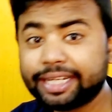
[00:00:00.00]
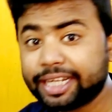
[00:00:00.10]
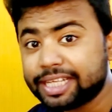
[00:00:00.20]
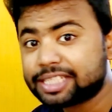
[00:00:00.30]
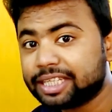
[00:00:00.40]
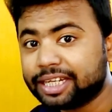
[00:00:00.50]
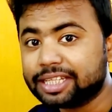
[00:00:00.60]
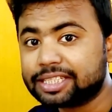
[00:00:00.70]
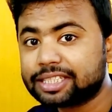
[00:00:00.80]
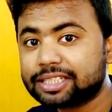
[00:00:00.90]

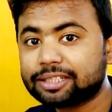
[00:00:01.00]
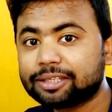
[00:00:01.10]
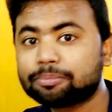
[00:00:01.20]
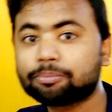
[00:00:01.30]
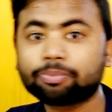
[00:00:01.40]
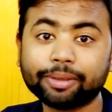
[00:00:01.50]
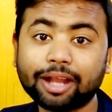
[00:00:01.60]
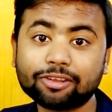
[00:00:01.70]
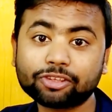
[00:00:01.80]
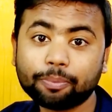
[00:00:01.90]
T-Series.
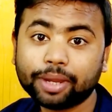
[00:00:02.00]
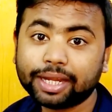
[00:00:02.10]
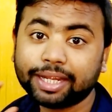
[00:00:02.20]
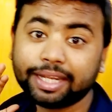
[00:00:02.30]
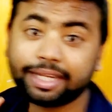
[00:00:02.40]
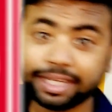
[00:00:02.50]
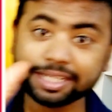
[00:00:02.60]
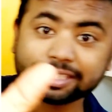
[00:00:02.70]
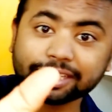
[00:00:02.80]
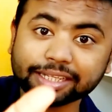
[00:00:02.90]
Because of
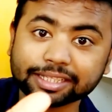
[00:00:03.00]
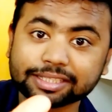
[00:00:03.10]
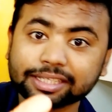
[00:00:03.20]
T-Series.